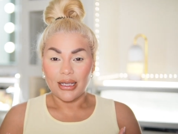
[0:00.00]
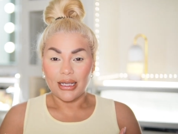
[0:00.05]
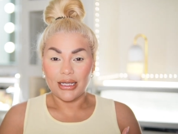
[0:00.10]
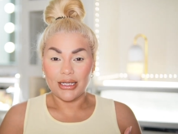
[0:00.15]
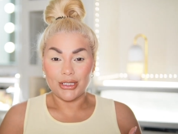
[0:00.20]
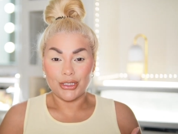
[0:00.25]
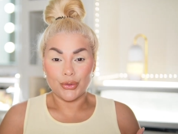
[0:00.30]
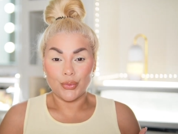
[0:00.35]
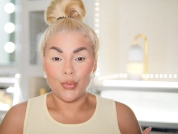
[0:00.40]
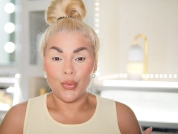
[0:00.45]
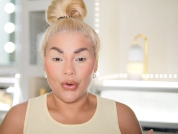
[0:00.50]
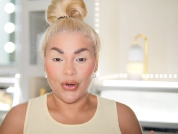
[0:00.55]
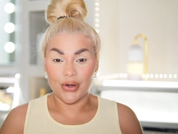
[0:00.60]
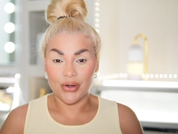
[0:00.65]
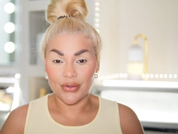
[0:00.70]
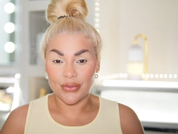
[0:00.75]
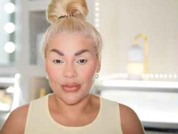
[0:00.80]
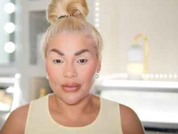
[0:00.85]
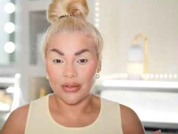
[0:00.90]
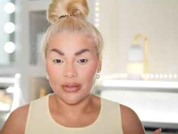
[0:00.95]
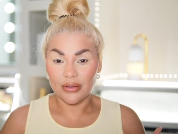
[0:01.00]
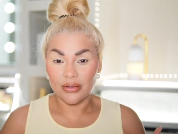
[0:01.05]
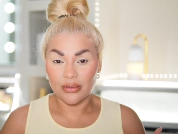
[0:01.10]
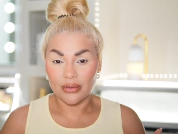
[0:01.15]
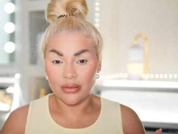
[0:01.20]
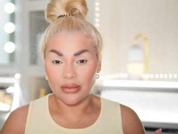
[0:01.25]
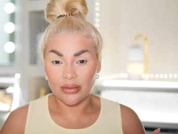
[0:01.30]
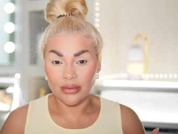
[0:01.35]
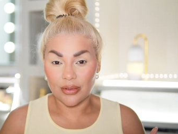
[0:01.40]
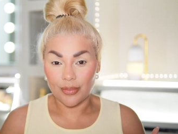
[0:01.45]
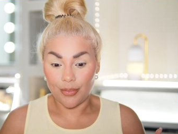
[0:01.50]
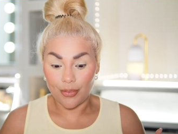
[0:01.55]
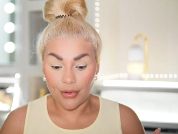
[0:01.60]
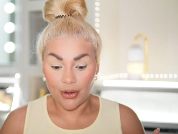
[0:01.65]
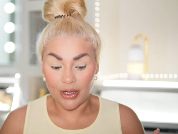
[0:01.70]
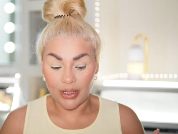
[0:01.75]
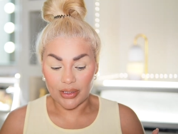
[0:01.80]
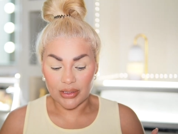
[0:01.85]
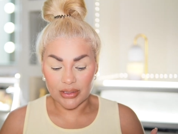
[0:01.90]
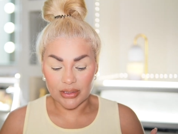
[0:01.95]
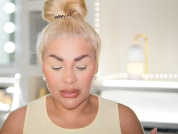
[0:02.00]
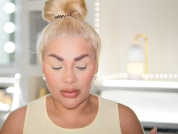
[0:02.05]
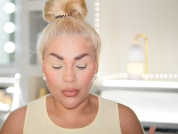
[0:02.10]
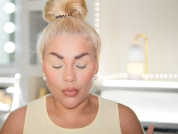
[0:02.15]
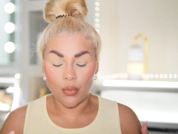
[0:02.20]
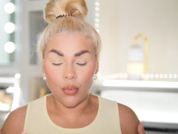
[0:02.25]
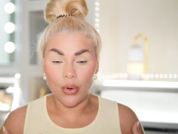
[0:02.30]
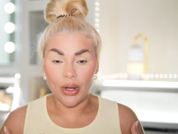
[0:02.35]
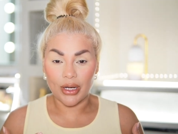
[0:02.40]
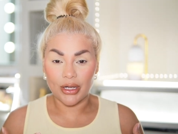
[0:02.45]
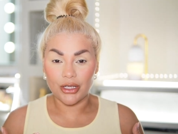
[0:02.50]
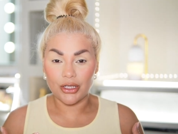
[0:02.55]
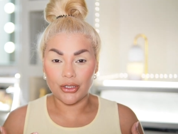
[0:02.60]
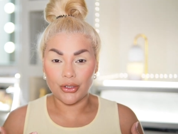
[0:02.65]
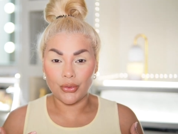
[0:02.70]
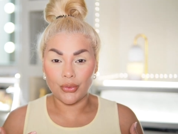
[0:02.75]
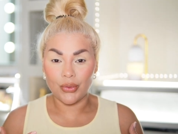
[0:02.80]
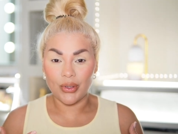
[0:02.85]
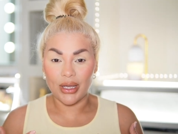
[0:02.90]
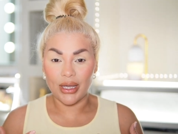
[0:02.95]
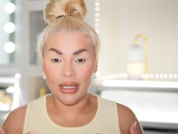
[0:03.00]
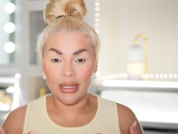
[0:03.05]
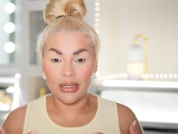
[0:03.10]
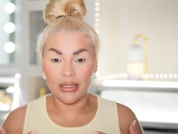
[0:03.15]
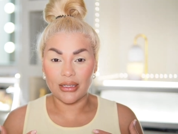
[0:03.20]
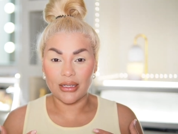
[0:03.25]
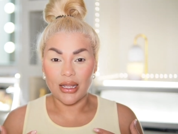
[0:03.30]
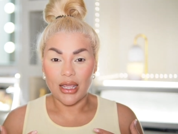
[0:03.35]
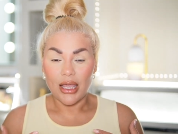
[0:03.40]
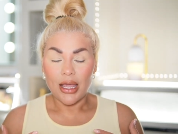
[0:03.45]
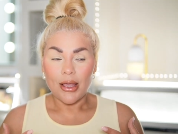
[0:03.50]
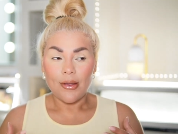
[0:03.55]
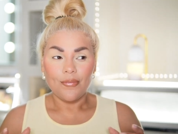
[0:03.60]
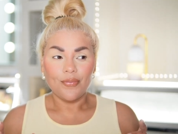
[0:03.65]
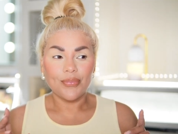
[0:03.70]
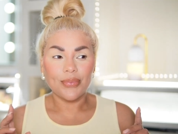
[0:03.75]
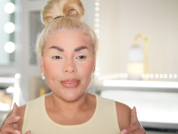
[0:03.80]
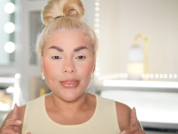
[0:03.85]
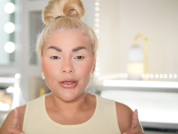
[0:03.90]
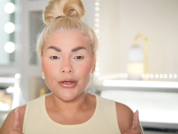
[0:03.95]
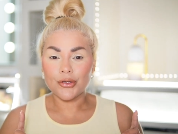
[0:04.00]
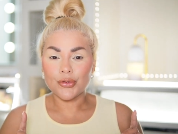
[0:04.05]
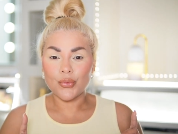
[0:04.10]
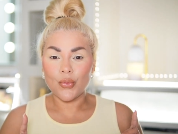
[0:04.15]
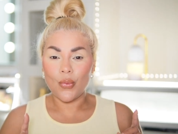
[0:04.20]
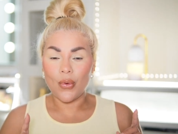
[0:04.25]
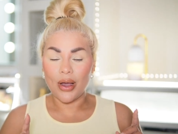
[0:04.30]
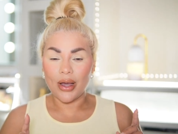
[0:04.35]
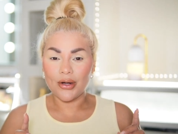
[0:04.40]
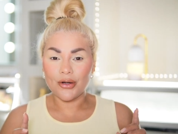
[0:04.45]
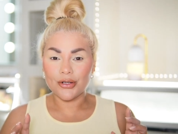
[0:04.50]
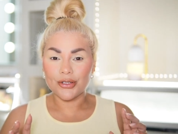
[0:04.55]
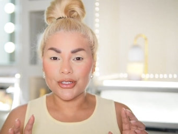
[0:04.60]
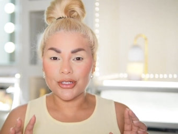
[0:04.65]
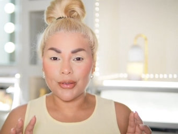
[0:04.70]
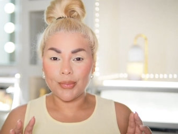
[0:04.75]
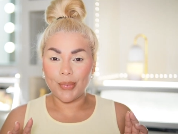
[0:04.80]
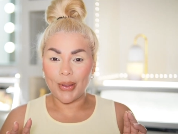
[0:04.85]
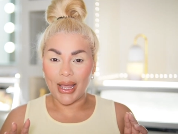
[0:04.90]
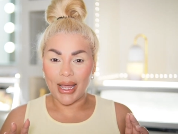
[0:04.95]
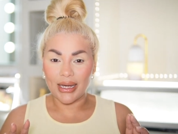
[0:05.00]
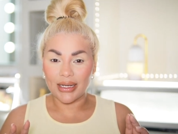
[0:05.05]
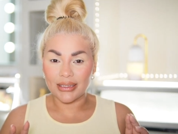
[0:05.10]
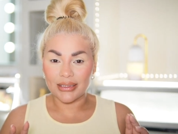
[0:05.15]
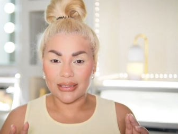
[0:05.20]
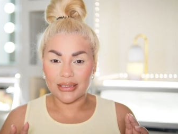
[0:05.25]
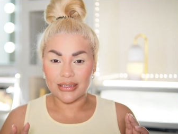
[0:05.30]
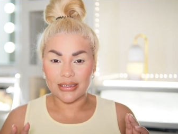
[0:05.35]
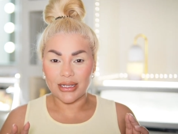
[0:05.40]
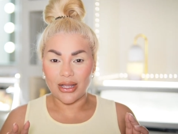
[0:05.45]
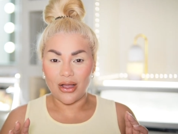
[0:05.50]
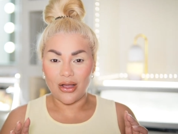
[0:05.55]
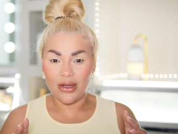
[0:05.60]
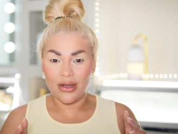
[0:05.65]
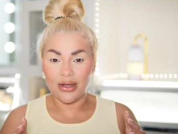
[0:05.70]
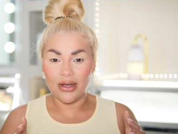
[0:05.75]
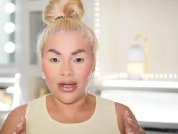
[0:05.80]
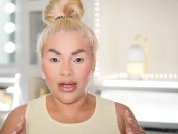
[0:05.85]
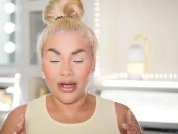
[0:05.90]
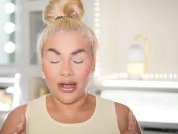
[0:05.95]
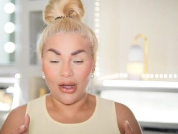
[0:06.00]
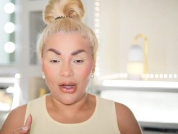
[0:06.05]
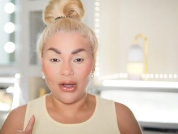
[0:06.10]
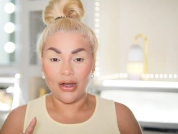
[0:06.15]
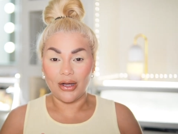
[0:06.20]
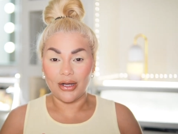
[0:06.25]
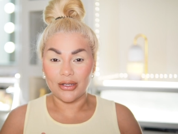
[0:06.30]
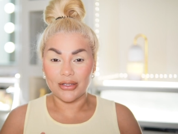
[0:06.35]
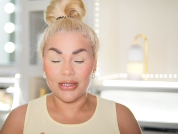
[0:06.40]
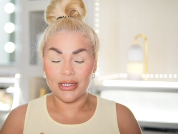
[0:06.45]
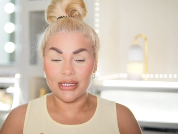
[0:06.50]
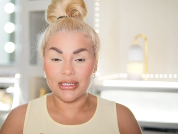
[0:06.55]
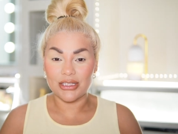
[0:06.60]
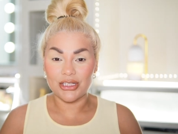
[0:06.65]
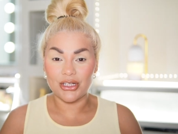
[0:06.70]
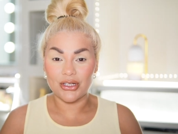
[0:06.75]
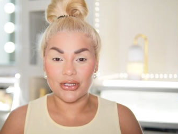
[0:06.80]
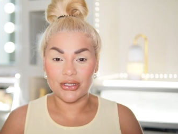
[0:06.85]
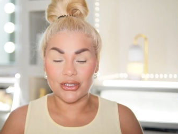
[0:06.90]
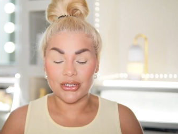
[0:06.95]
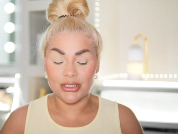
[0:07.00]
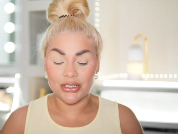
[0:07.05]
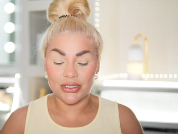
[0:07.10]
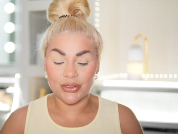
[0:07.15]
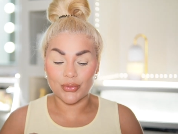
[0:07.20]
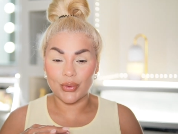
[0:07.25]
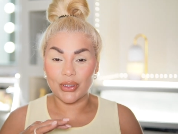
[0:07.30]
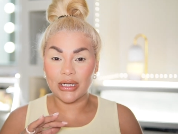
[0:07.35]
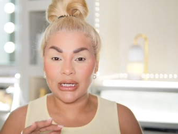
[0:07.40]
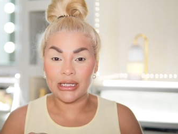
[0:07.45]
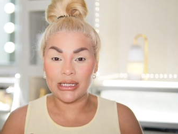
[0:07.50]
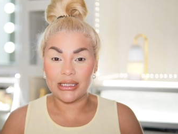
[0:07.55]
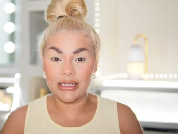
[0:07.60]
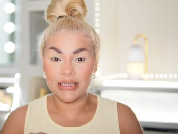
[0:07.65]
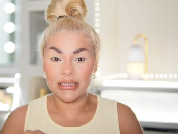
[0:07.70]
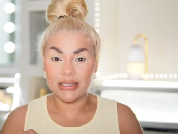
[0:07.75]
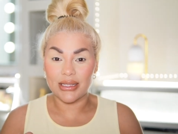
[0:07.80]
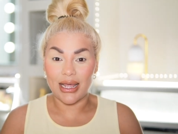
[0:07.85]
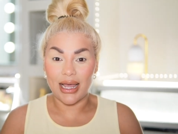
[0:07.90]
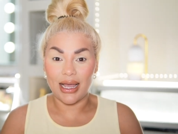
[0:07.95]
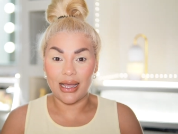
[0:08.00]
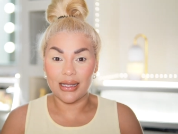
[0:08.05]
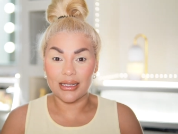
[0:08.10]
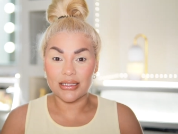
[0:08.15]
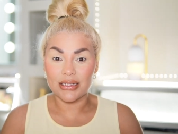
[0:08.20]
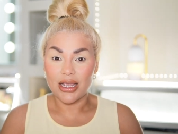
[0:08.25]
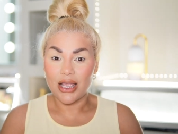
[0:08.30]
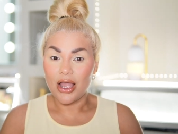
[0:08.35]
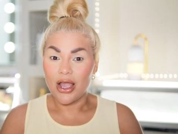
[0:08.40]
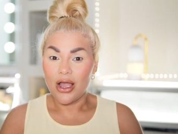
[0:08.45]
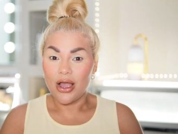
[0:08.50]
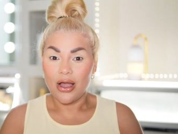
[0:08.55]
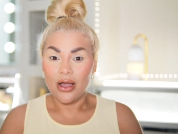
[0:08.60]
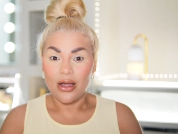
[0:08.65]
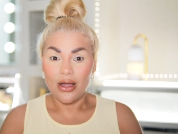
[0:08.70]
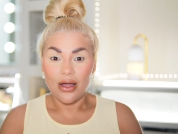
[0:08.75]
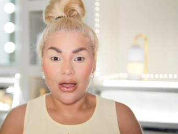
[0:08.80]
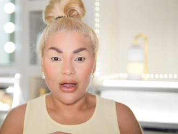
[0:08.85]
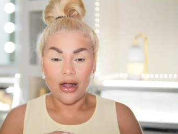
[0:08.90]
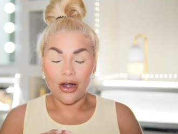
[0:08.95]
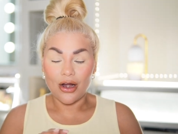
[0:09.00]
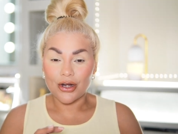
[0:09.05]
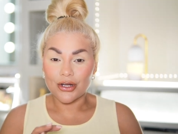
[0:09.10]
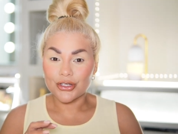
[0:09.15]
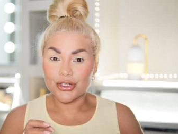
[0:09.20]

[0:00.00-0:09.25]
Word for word: it's worth the price when you can there's one or two palettes on this year's release that are